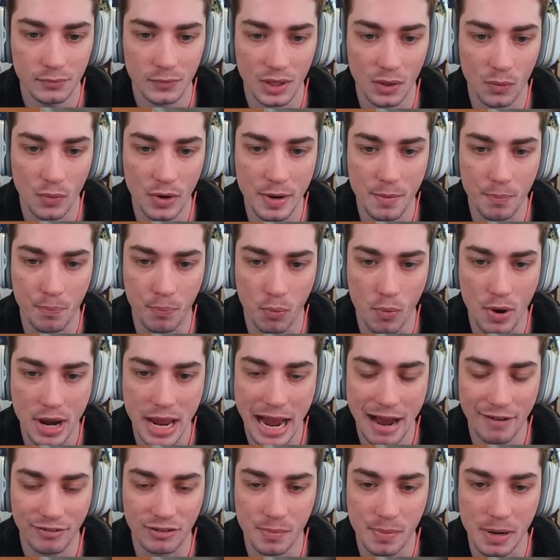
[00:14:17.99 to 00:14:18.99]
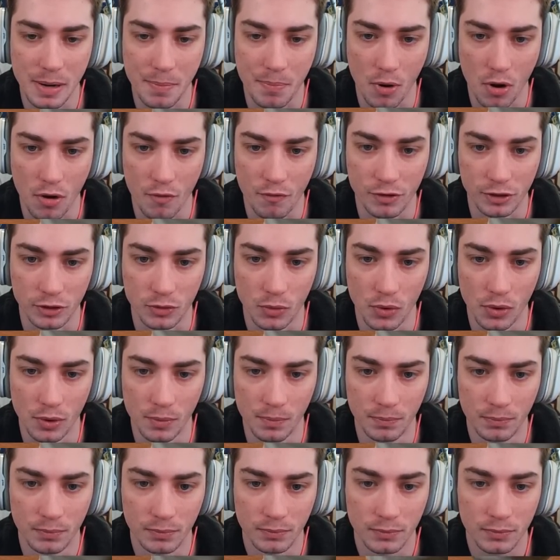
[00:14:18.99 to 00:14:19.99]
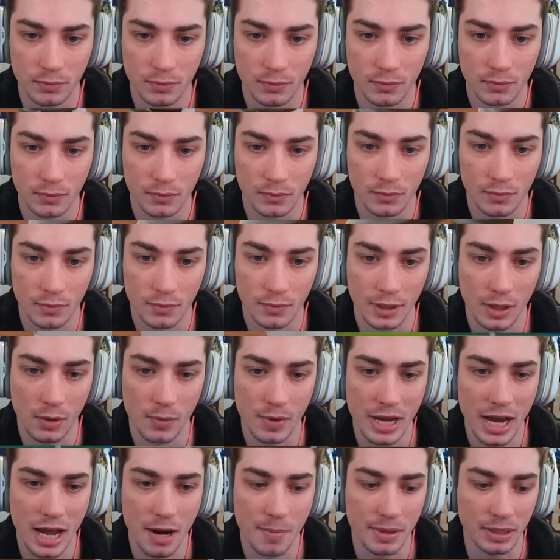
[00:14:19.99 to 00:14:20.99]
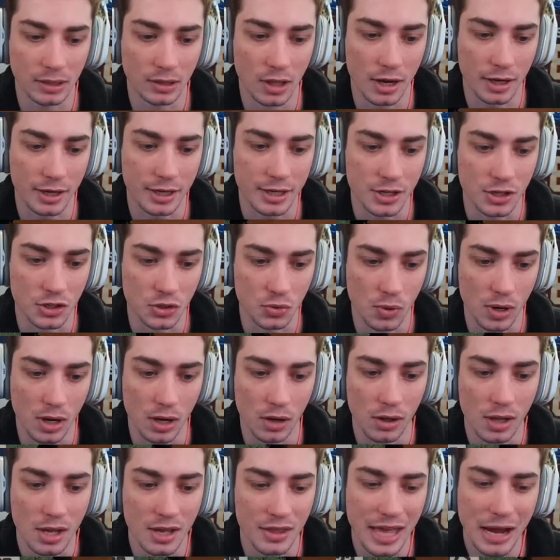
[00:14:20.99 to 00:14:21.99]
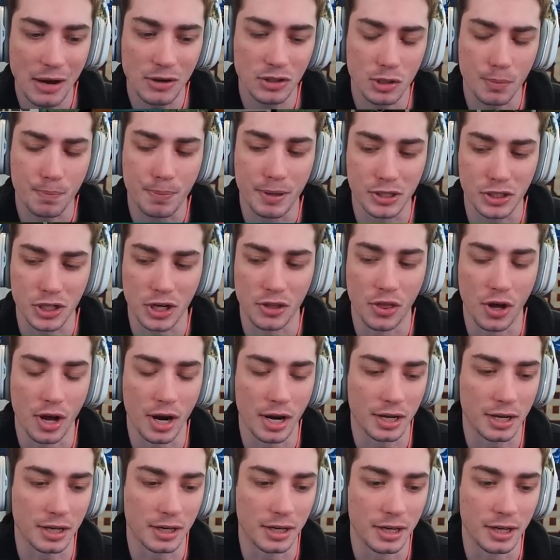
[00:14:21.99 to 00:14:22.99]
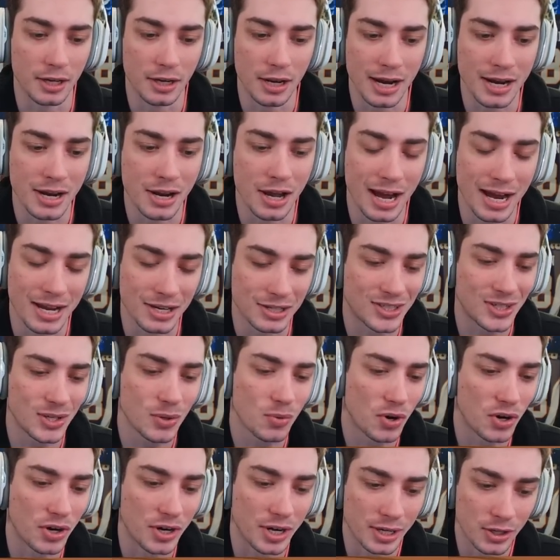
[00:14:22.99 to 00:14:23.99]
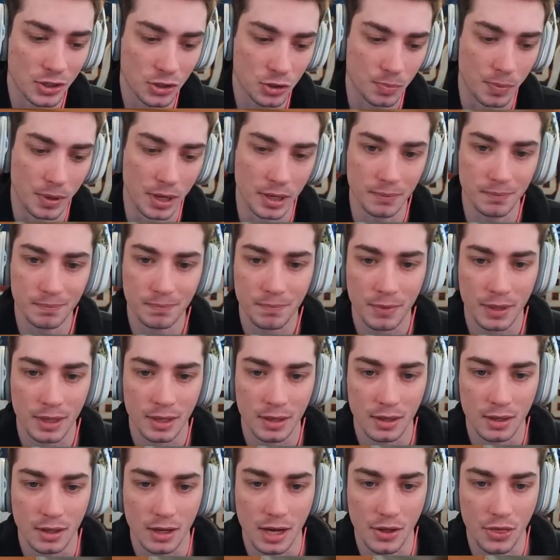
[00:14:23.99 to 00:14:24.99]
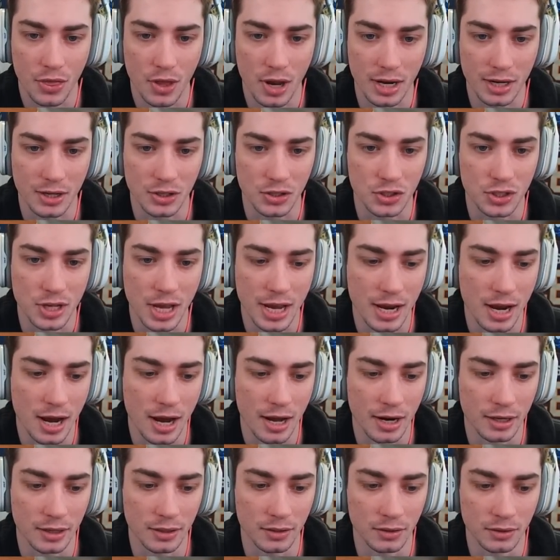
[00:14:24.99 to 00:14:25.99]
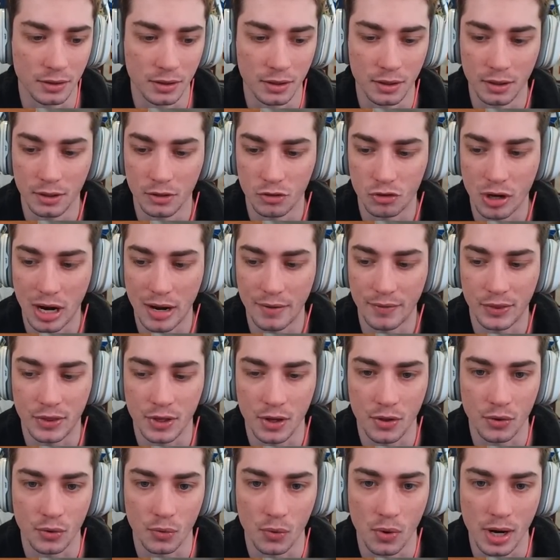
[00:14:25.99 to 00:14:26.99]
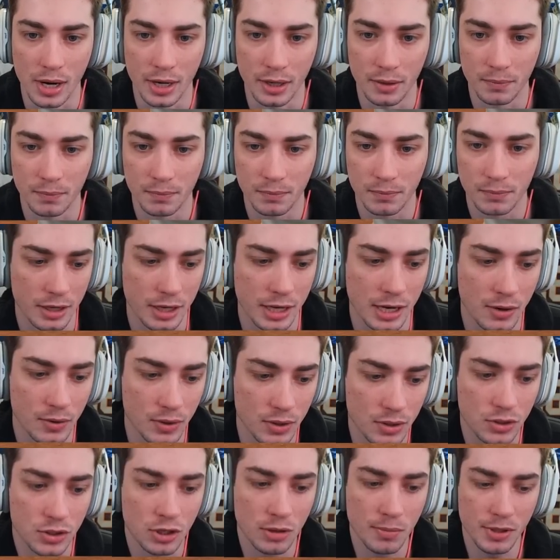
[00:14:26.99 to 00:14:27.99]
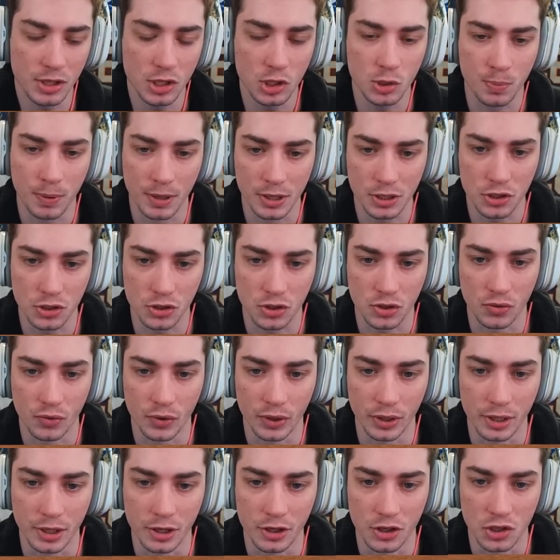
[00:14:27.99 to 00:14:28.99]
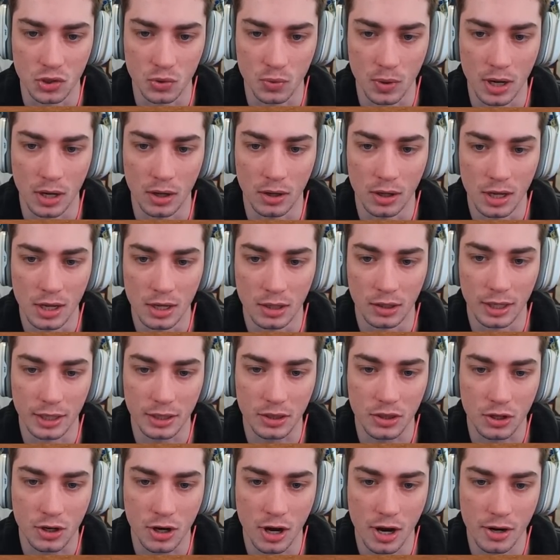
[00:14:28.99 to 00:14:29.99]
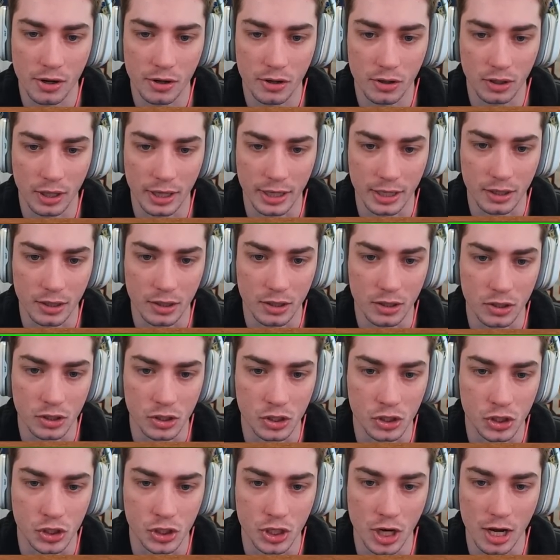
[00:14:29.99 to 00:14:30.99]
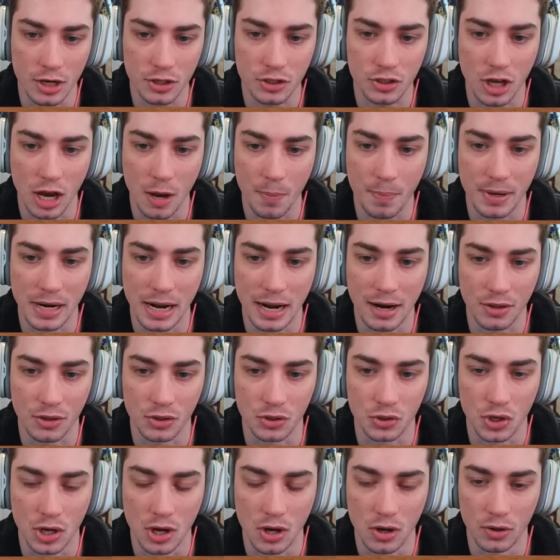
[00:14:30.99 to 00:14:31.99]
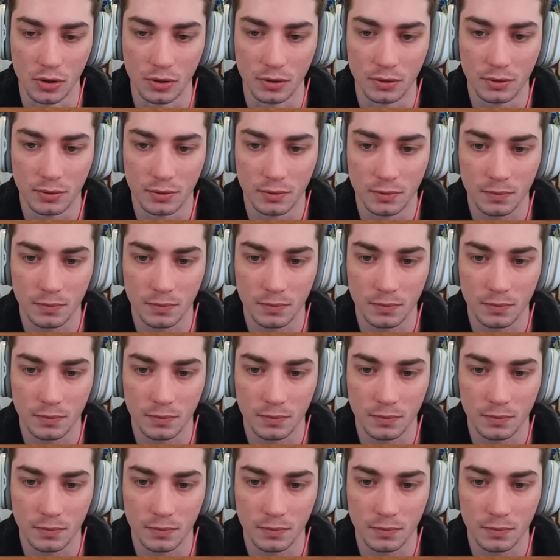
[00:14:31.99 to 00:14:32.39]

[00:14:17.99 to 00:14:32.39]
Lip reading: we have to be perfect with him. And we got to be lucky as well. That was a pitch I thought I could hit. I see where it is, but I thought I could stay on it and drive it the other way. But you know what? Some of these pitches are really good as well. Like the cutter, like just up and out of the zone.